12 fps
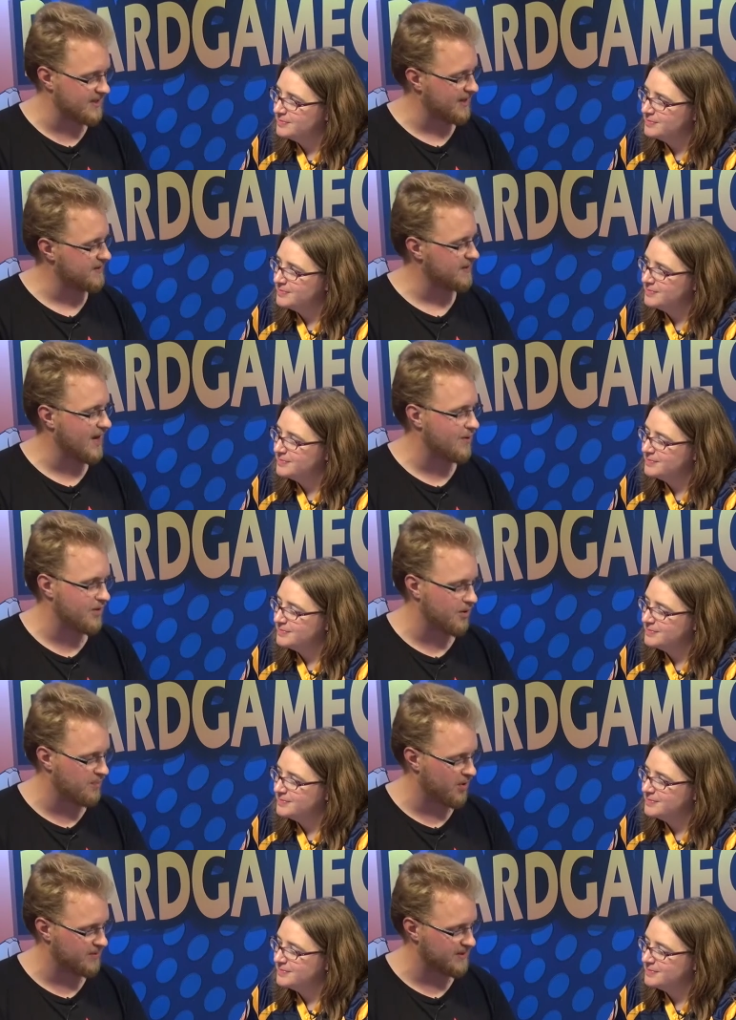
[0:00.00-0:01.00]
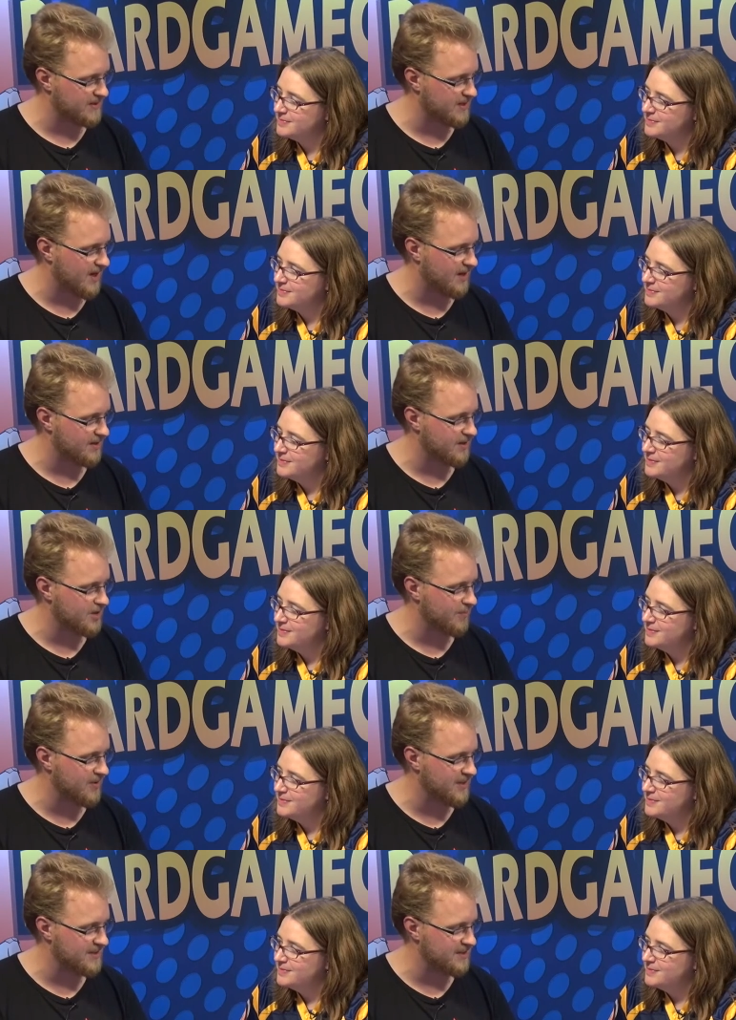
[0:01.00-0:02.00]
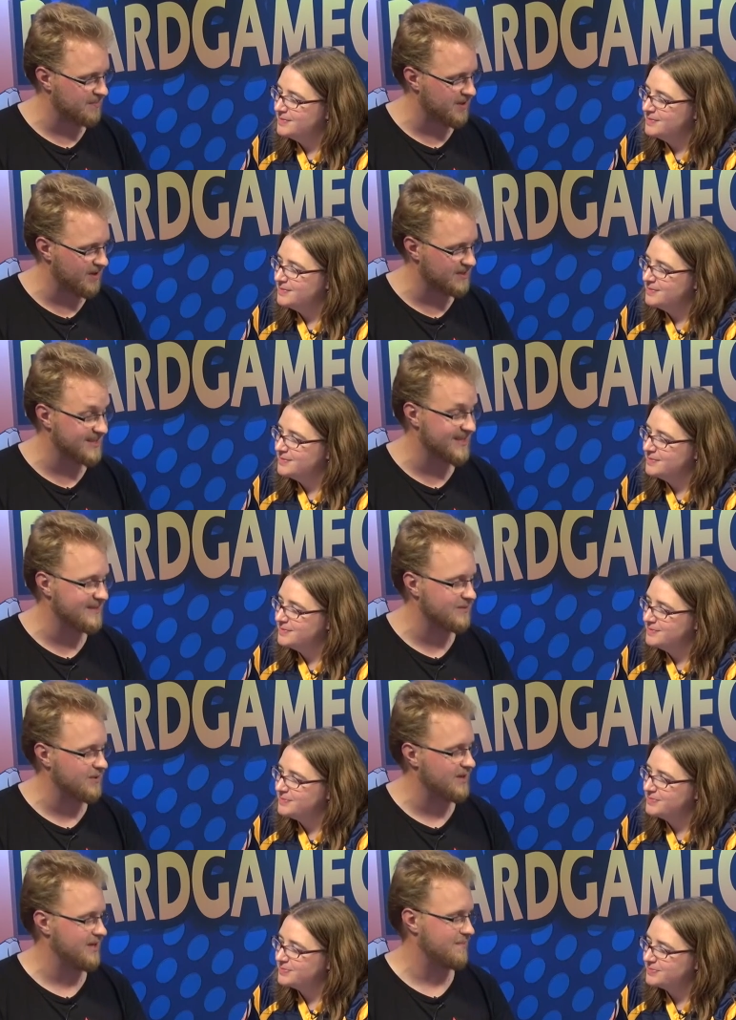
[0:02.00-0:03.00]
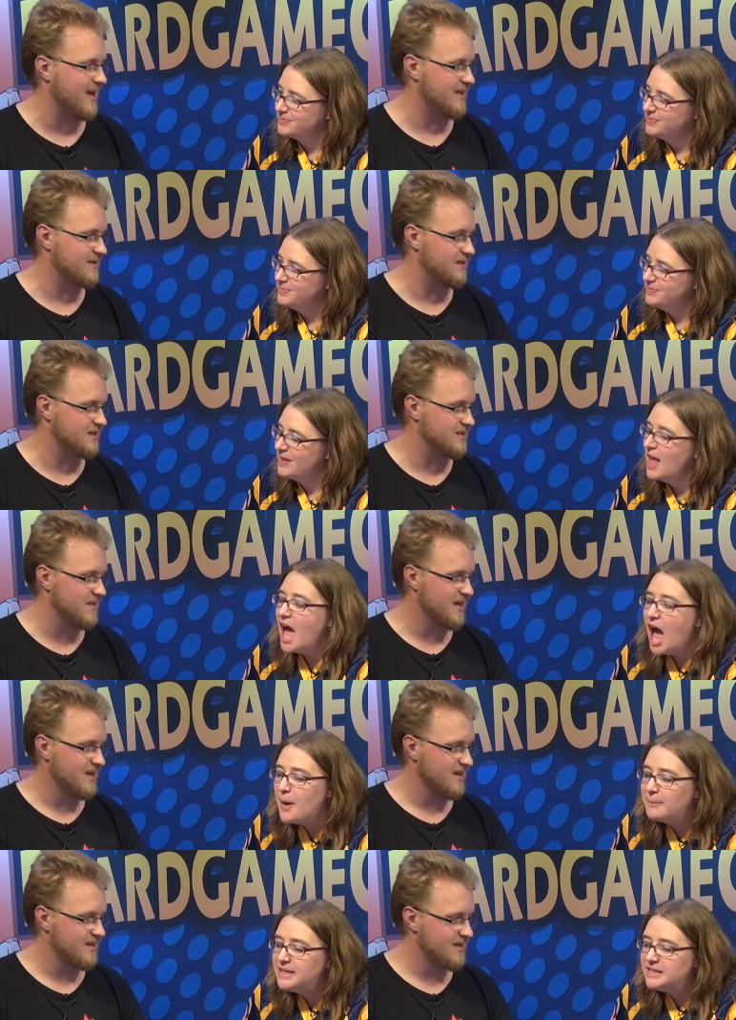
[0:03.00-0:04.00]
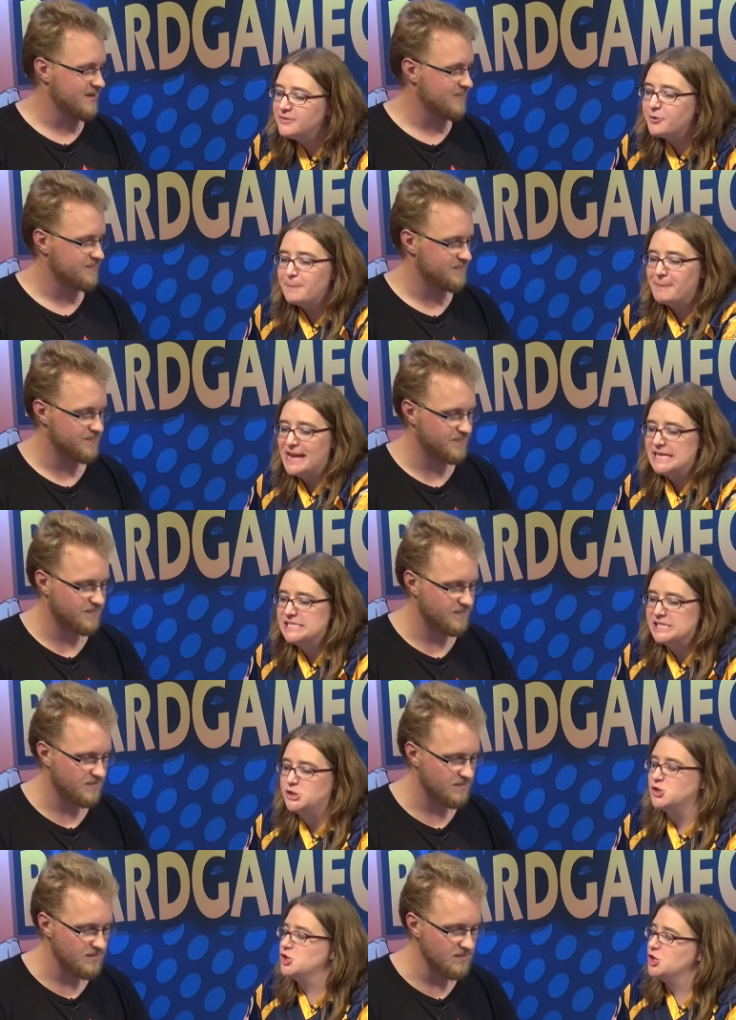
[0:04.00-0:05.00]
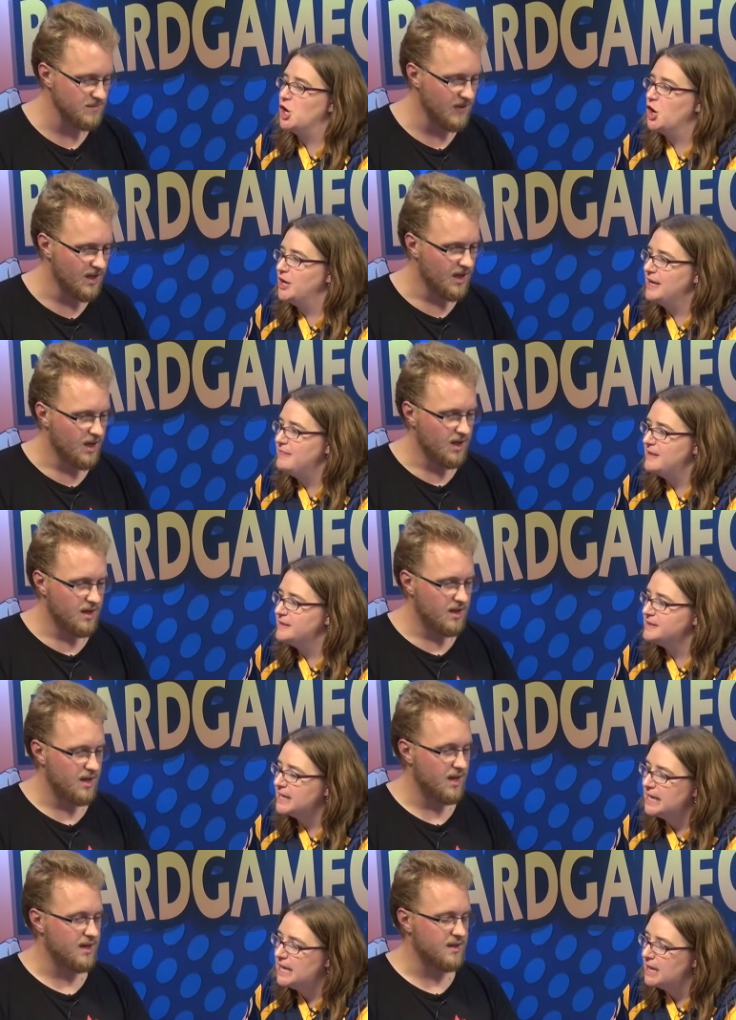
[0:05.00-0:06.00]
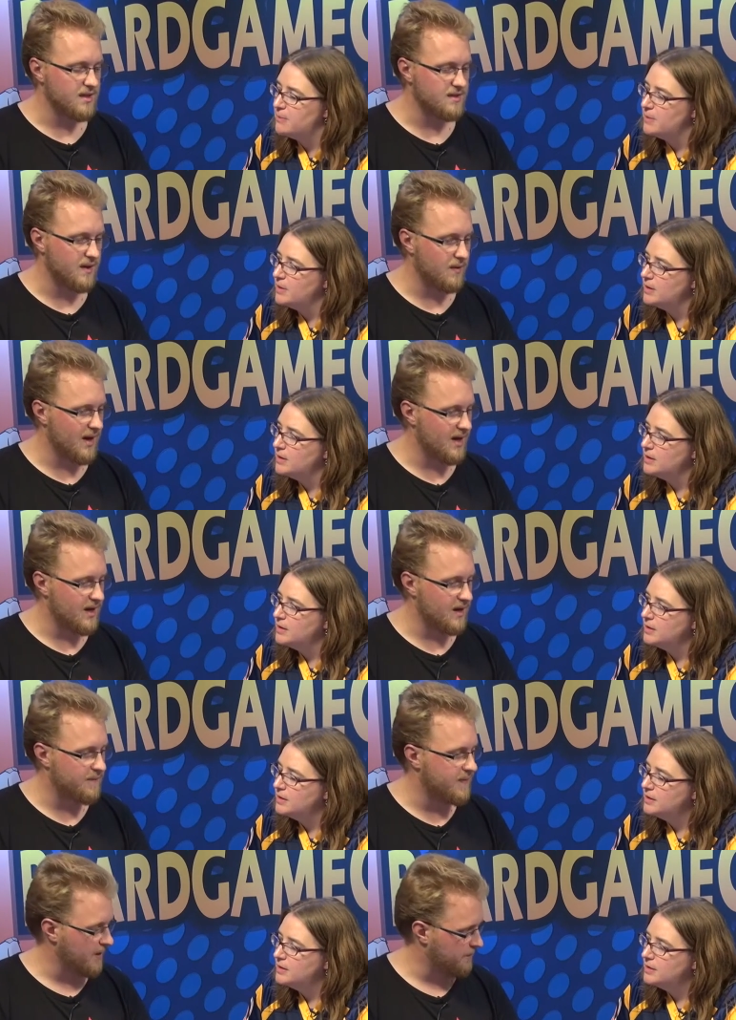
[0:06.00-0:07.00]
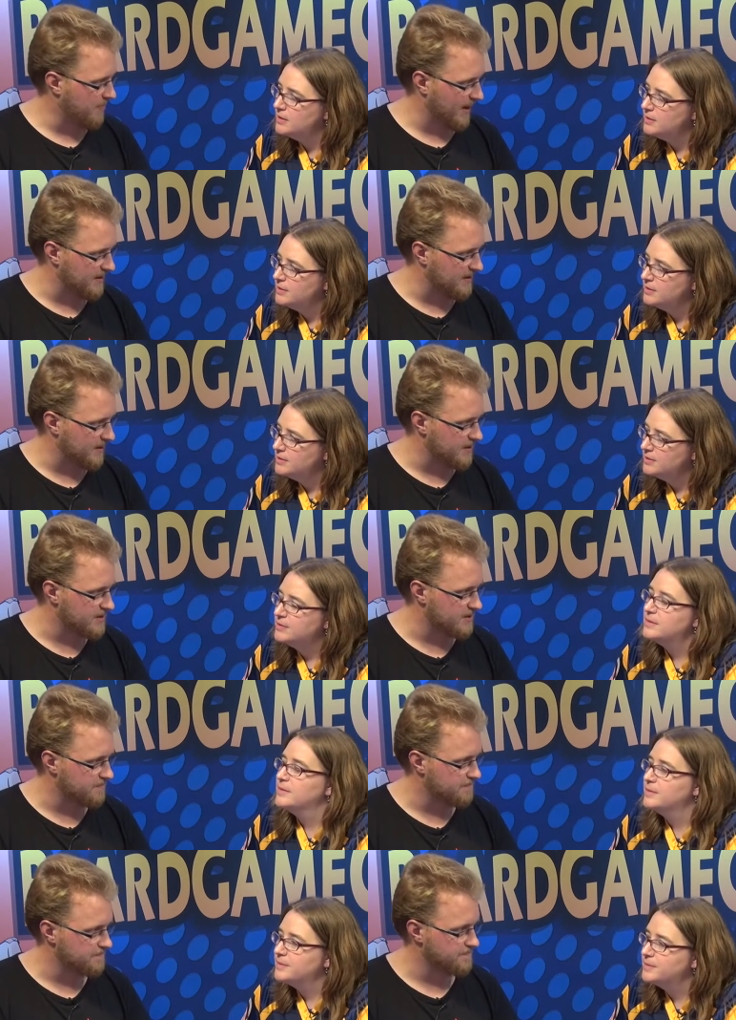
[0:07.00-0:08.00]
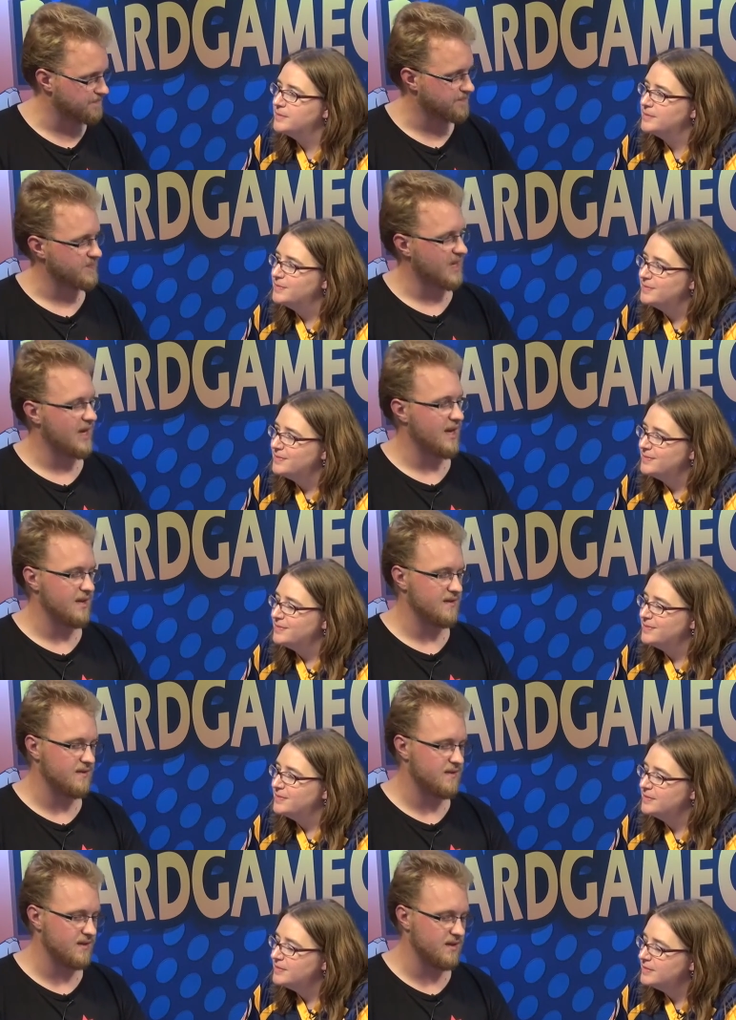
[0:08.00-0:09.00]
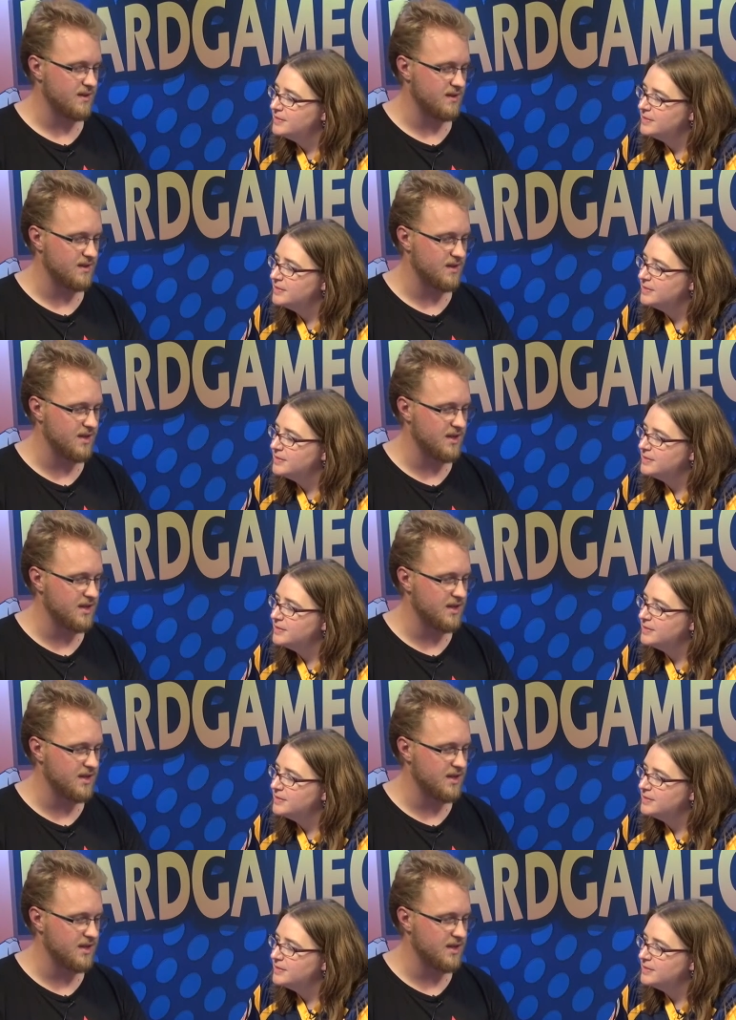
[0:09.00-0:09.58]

Speaker 1: that our opponents are completing because it really matters.
Speaker 2: How many different paintings are, are in this
Speaker 1: game? Uh, there are five paintings and uh,